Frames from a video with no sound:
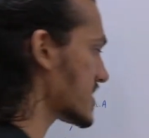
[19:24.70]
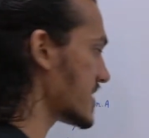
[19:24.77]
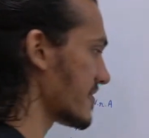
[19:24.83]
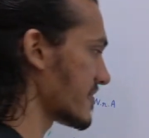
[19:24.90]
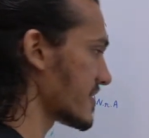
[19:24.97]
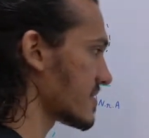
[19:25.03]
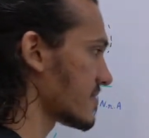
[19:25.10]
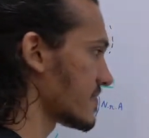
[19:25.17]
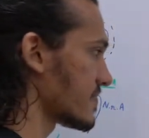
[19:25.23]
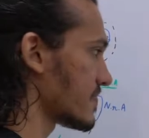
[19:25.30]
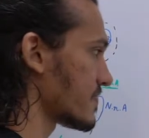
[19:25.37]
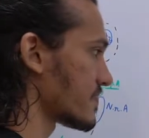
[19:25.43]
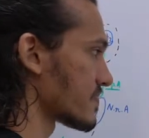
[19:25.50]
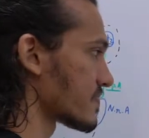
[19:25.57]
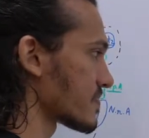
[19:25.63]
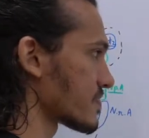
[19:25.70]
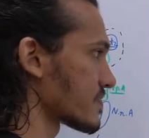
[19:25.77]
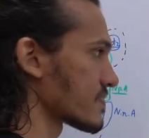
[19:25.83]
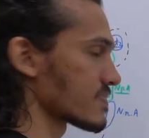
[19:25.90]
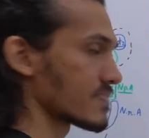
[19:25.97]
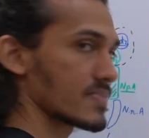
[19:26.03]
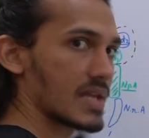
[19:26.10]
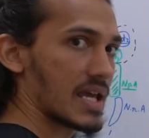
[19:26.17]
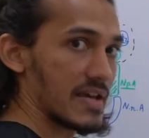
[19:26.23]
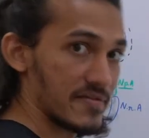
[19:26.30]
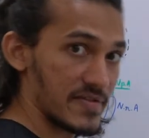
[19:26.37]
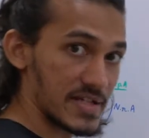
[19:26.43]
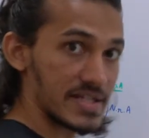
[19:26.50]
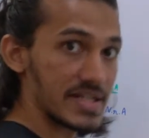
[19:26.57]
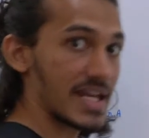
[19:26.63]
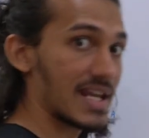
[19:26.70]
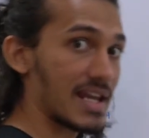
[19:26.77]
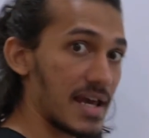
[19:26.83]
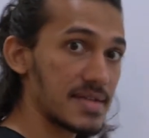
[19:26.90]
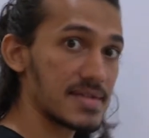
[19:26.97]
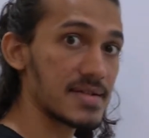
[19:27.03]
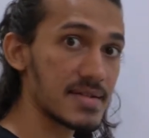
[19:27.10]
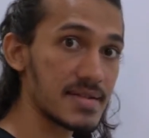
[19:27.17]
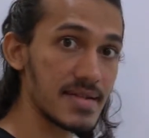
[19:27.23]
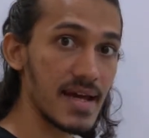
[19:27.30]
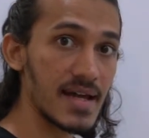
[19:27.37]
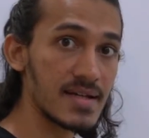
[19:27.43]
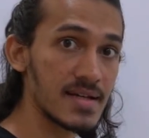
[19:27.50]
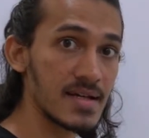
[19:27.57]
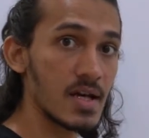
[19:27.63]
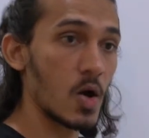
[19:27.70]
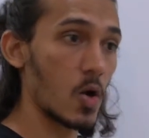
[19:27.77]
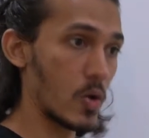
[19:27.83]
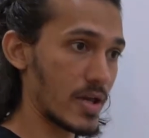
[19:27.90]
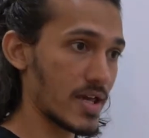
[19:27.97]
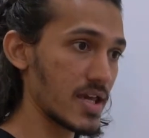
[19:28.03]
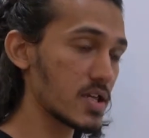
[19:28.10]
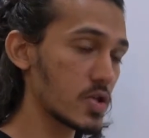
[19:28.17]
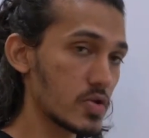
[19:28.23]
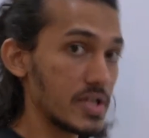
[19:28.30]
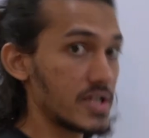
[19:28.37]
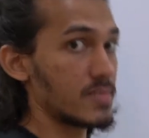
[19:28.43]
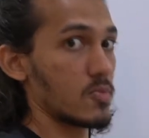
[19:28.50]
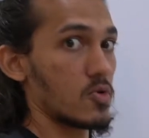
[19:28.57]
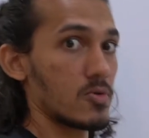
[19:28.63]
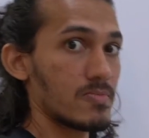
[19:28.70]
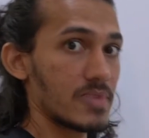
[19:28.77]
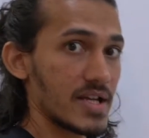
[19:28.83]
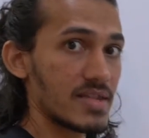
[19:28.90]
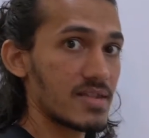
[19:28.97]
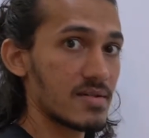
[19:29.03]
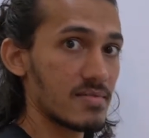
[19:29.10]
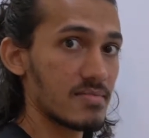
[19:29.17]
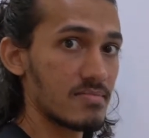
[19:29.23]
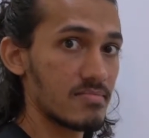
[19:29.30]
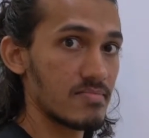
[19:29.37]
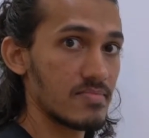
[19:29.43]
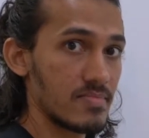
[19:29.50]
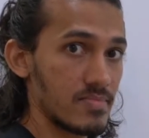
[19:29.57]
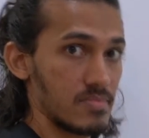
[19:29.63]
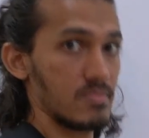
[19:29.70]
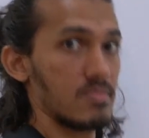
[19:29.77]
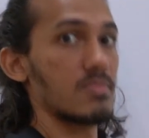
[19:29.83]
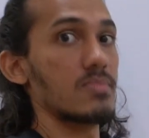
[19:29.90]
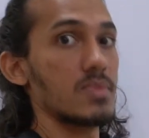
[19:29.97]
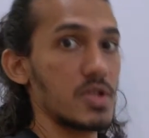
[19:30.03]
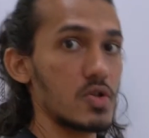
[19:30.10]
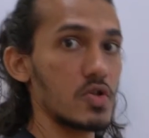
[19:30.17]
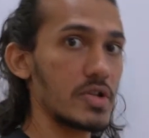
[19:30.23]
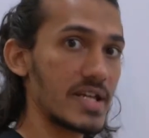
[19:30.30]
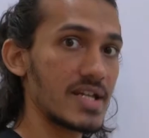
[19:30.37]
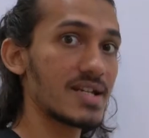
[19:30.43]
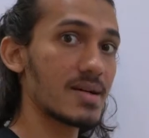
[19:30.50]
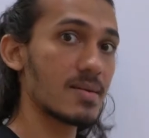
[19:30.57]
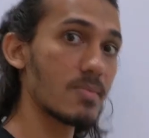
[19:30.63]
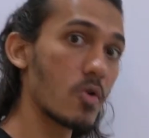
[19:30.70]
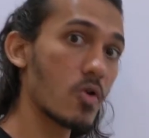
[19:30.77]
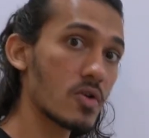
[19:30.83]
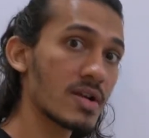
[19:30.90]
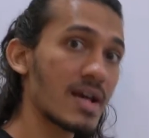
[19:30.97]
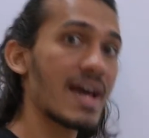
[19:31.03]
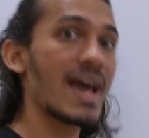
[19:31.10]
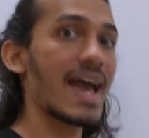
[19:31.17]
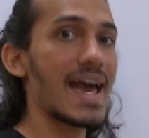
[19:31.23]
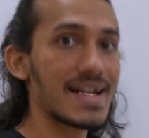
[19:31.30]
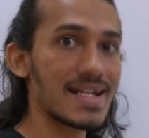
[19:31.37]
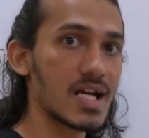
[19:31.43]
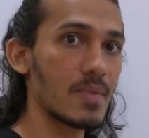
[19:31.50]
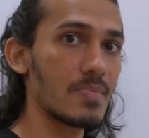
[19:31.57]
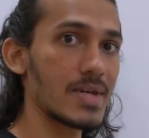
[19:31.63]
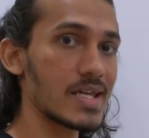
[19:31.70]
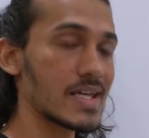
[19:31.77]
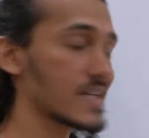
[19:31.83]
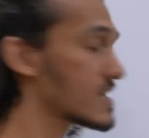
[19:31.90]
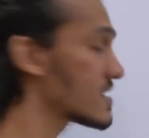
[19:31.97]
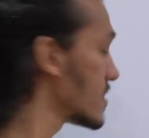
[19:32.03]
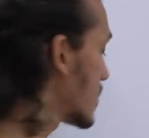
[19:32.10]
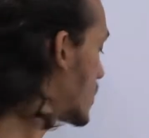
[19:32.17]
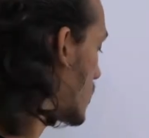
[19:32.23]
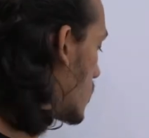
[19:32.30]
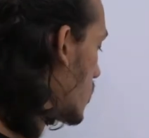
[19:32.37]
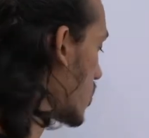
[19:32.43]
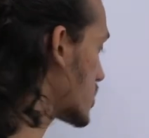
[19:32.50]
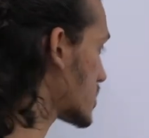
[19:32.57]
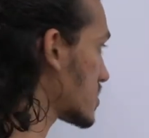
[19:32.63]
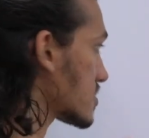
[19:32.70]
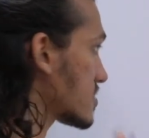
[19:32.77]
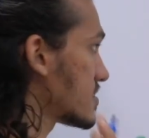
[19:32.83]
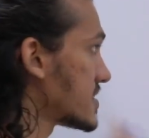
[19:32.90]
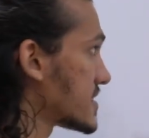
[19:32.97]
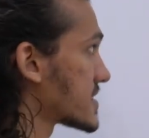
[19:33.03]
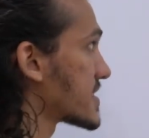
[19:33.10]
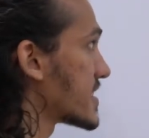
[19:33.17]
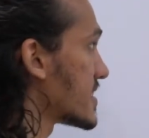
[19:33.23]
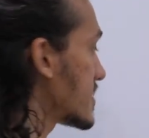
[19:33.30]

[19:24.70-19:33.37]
level. If it realizes that, okay, you need more breath, you need more air coming in, what is done